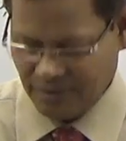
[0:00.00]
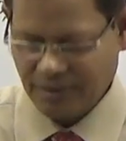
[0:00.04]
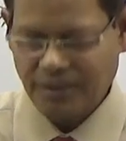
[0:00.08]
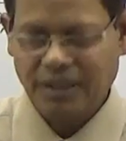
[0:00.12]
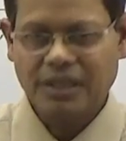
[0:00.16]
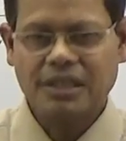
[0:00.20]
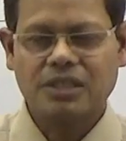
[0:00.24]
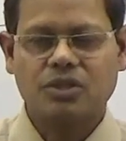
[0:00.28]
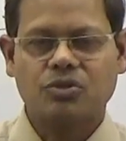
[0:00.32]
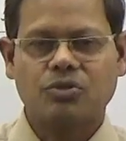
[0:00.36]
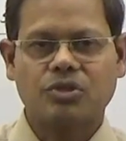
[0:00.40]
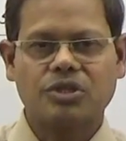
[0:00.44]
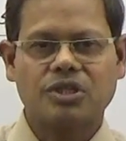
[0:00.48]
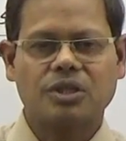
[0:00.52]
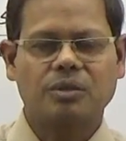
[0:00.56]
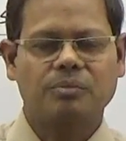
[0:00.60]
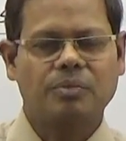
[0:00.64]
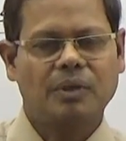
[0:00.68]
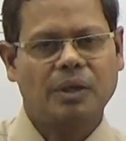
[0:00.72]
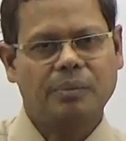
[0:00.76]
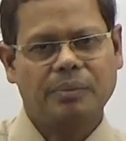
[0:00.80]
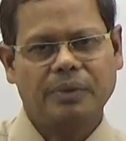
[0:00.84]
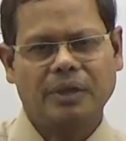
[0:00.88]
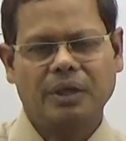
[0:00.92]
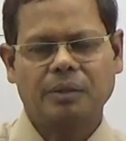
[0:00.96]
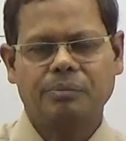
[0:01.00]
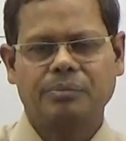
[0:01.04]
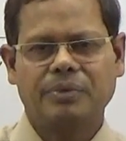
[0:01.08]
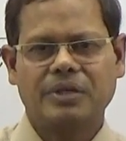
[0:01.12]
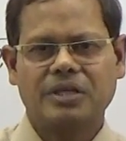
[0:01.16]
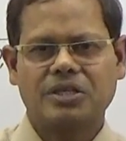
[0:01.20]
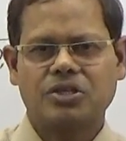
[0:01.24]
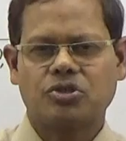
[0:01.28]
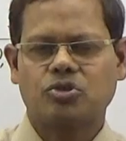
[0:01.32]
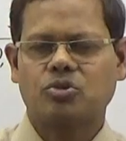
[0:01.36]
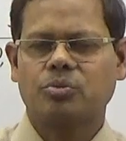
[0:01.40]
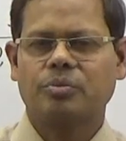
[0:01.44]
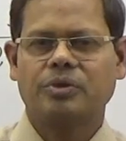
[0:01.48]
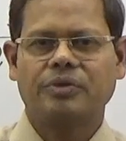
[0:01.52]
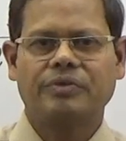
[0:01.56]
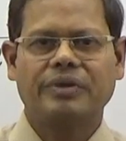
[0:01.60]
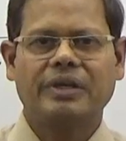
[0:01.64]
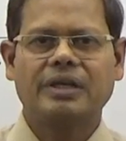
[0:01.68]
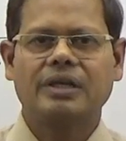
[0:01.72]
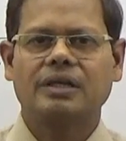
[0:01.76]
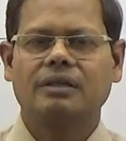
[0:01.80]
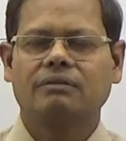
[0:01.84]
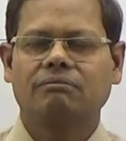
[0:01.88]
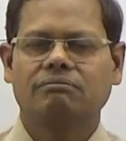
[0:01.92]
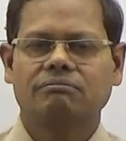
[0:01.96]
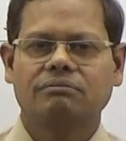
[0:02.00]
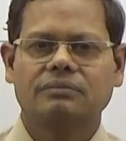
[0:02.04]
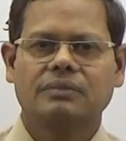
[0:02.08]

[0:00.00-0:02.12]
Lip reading: this question paper appears to be very